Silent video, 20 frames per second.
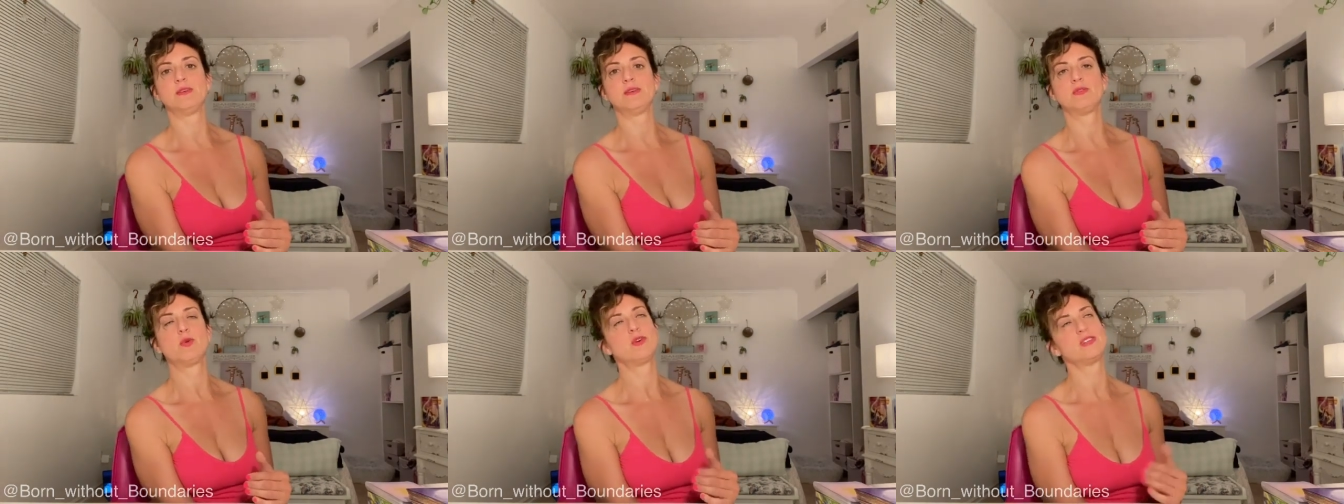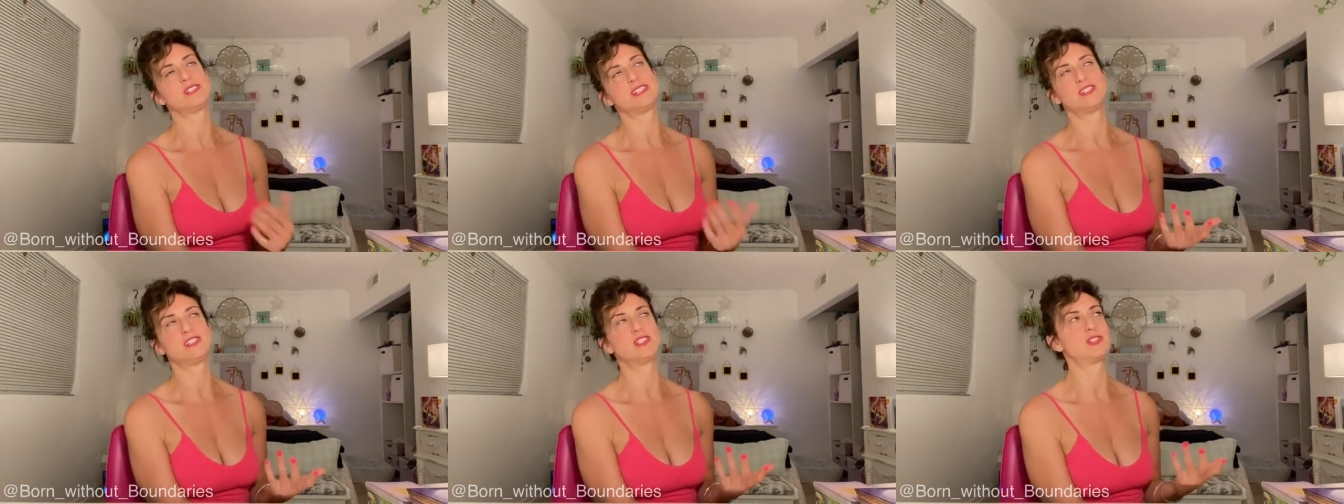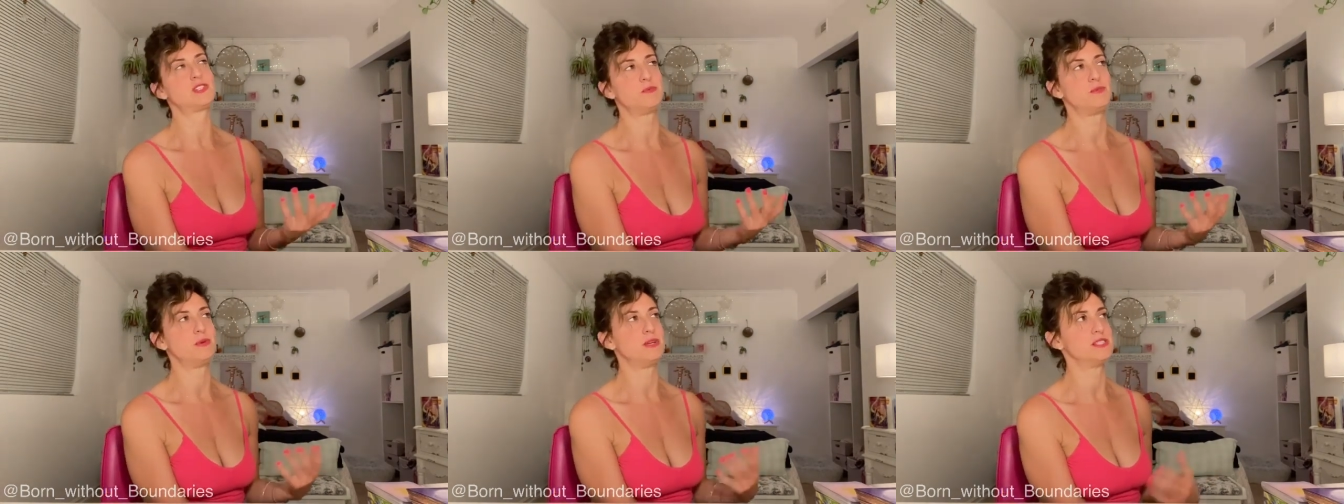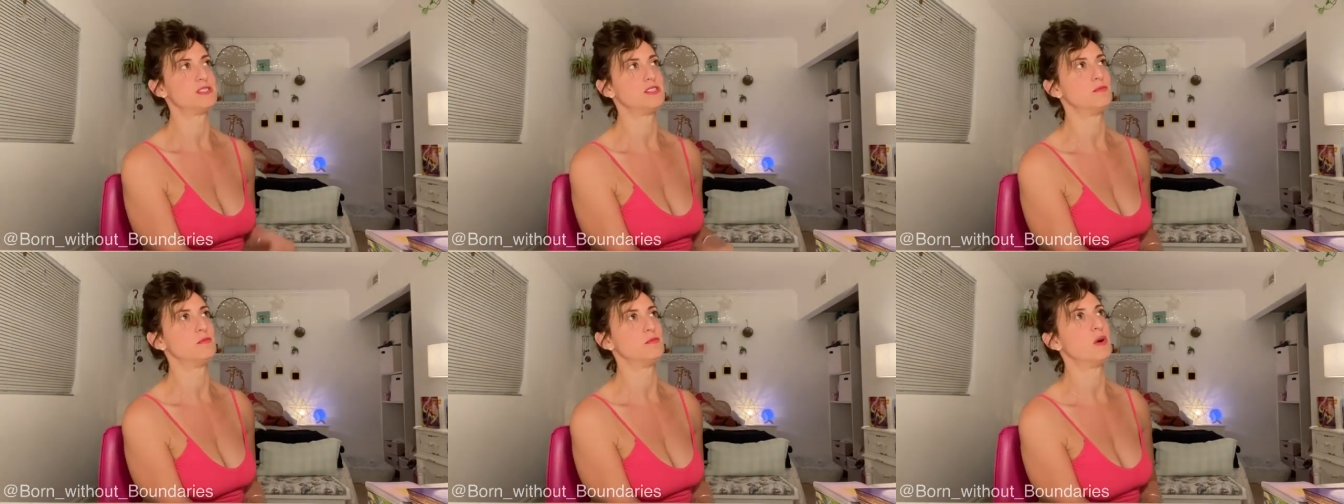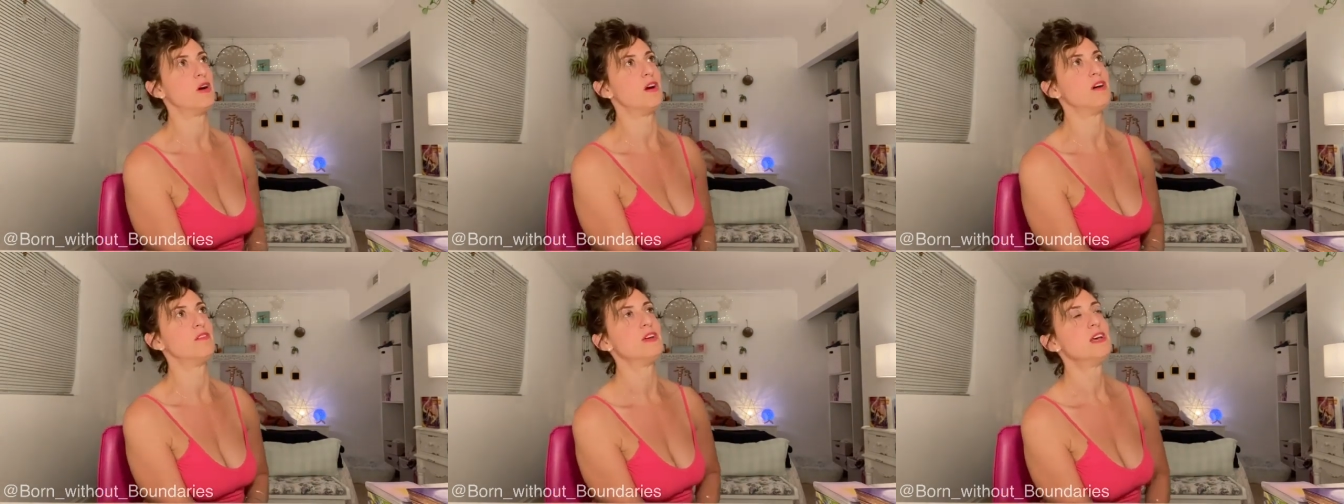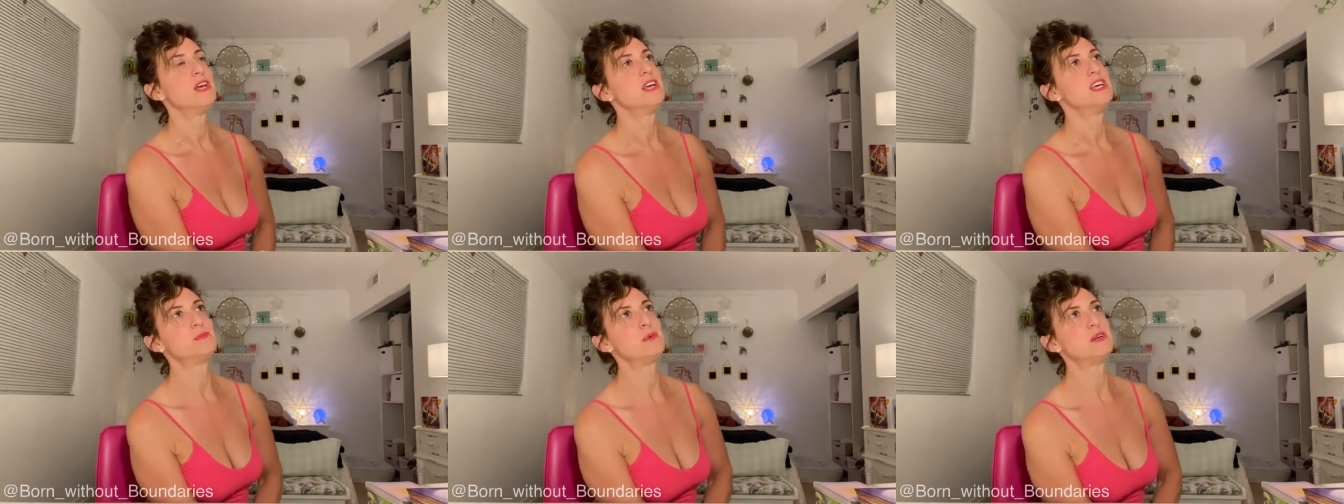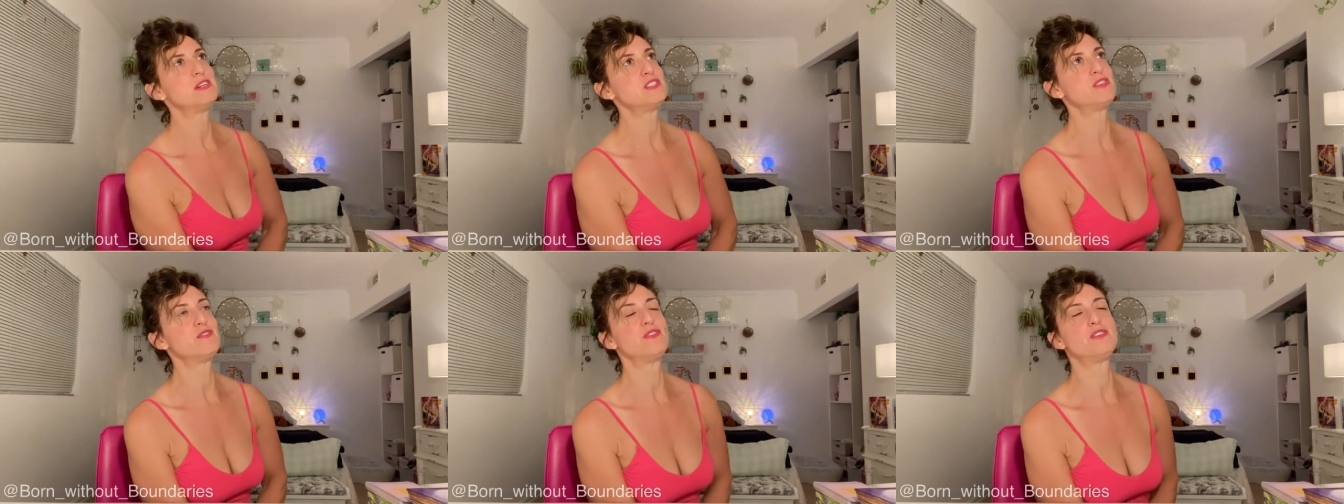Of course, that's just going to piss them off,
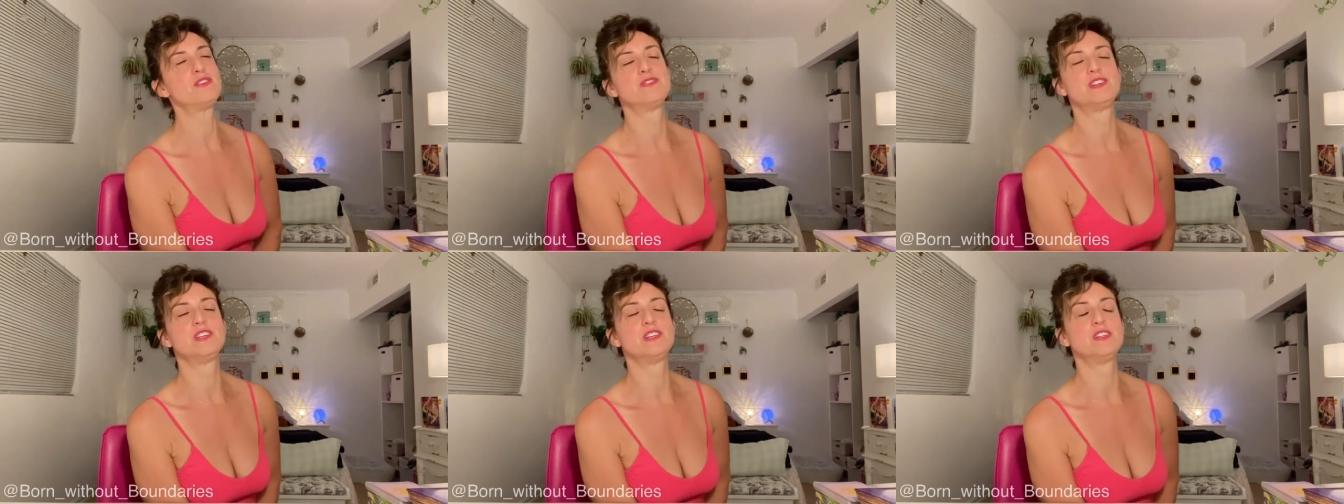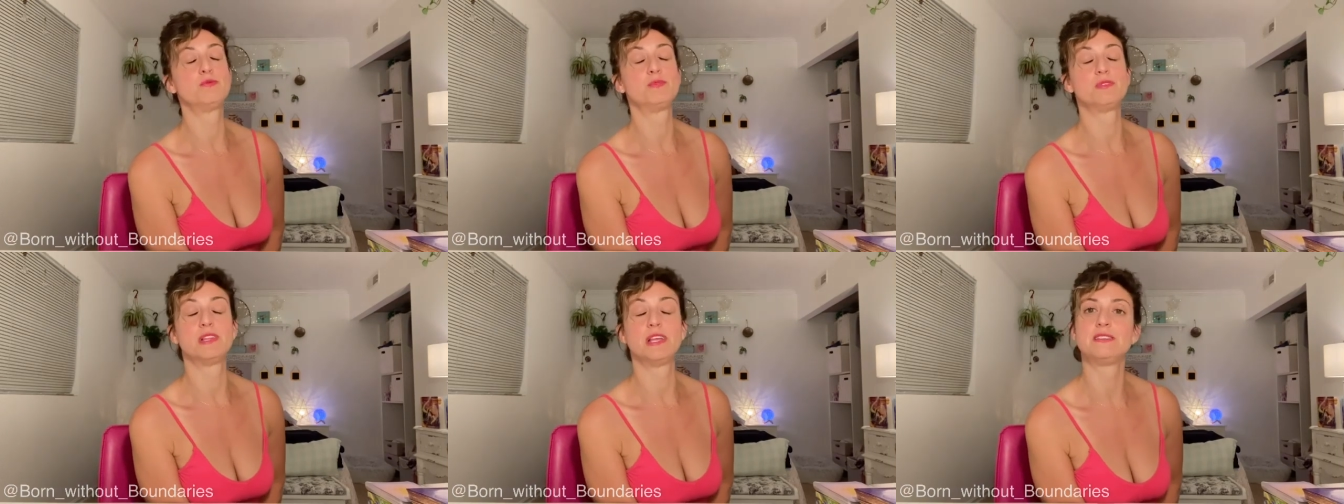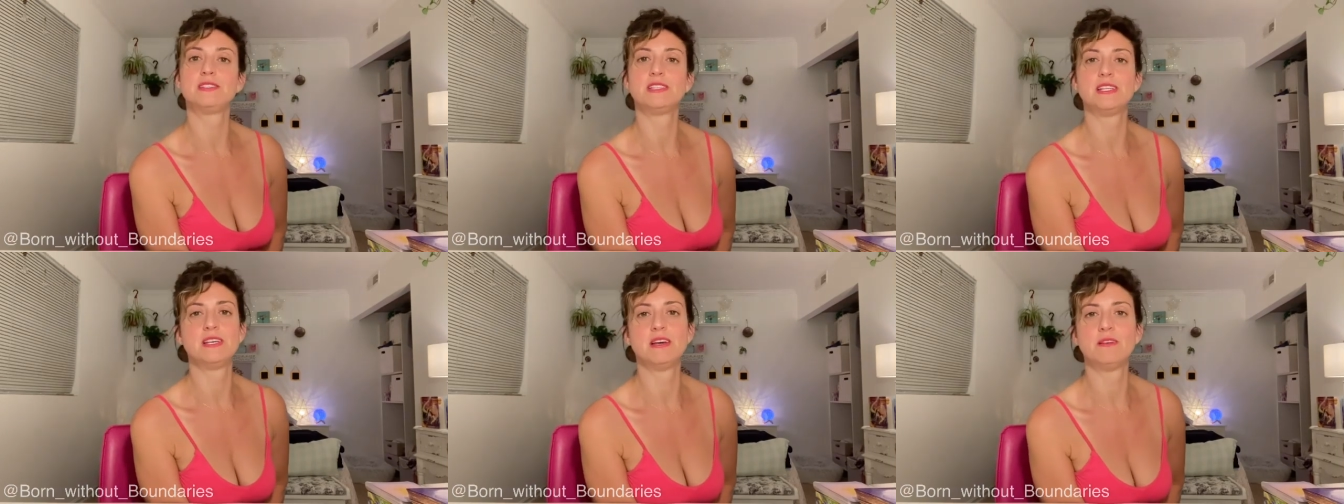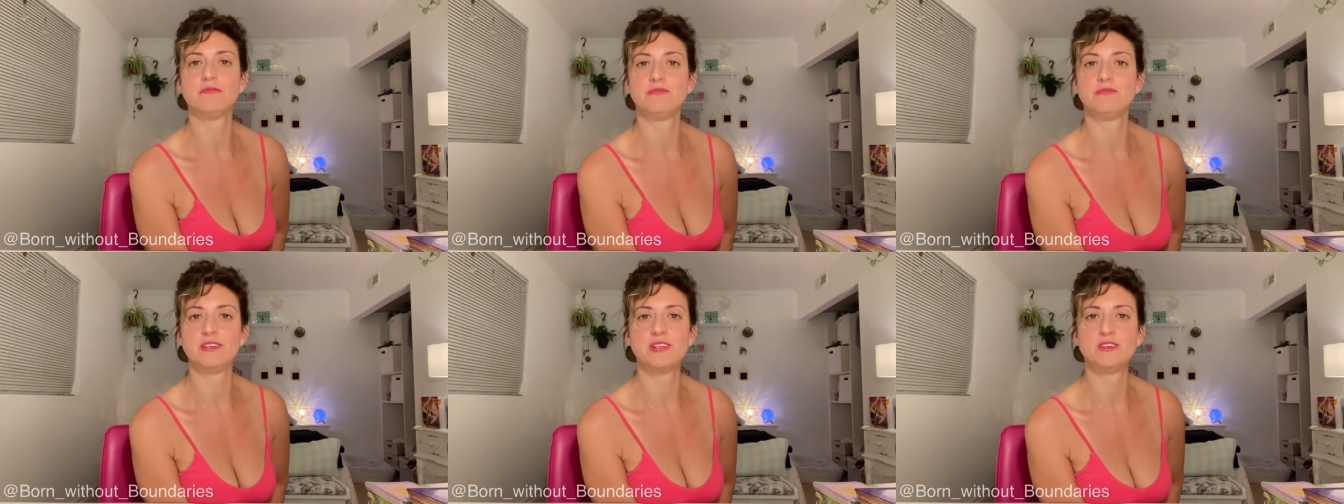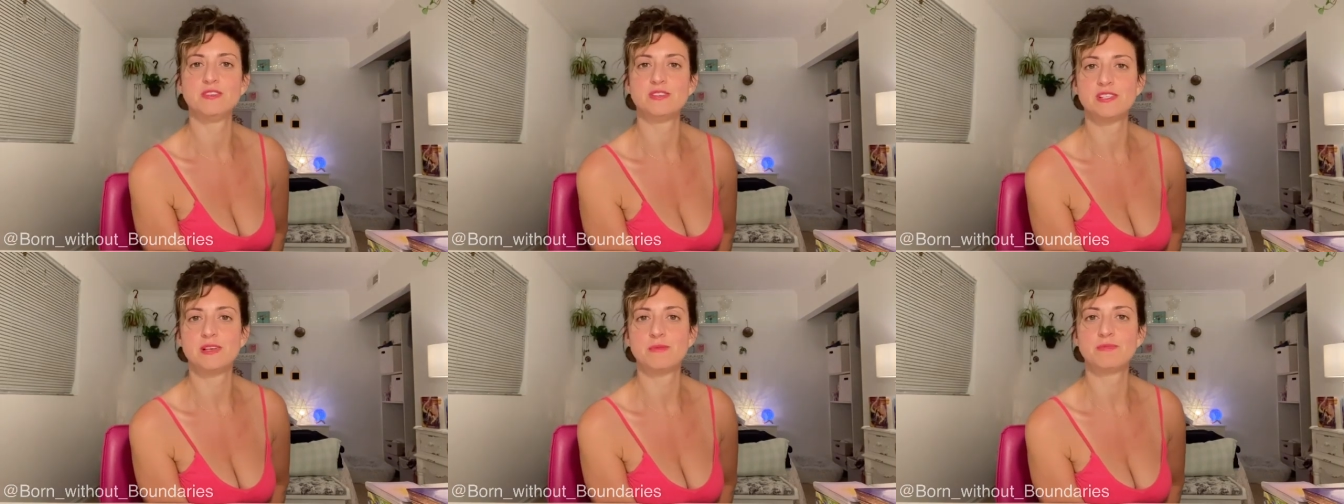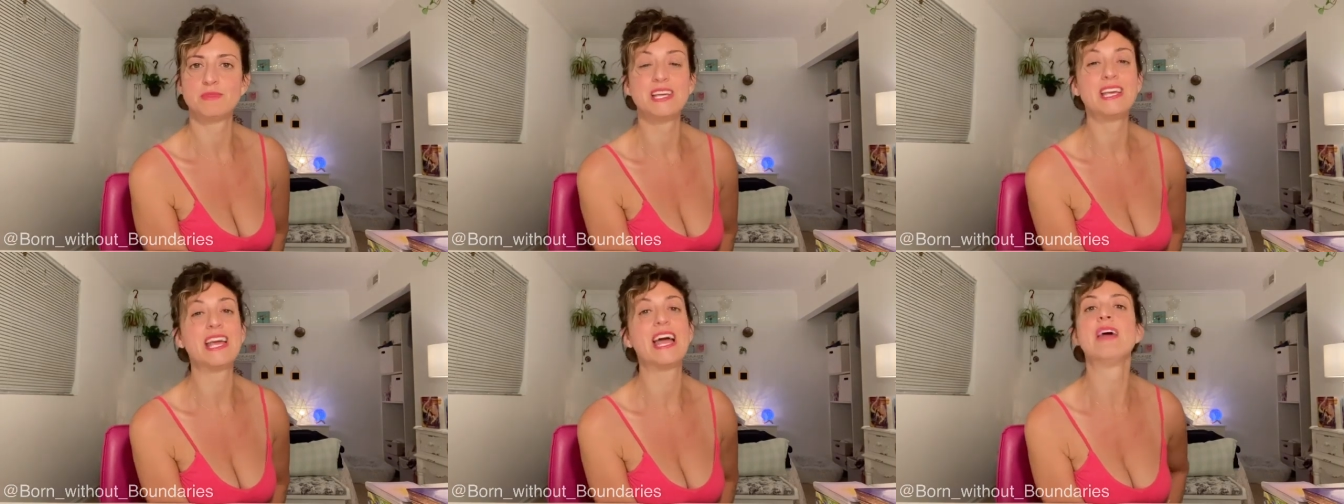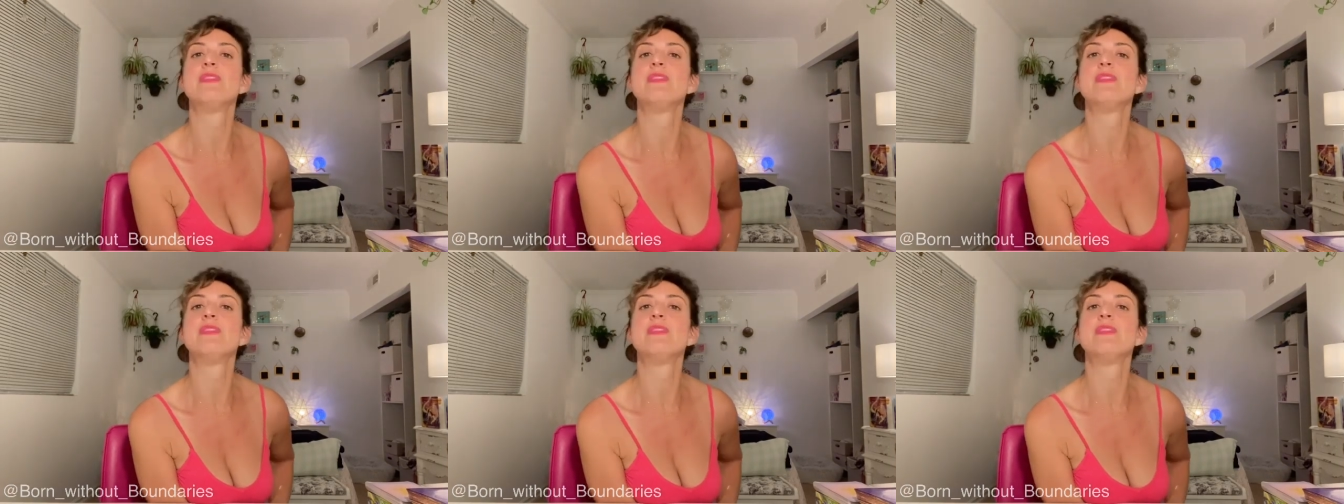especially if you're dealing with like D M V or something.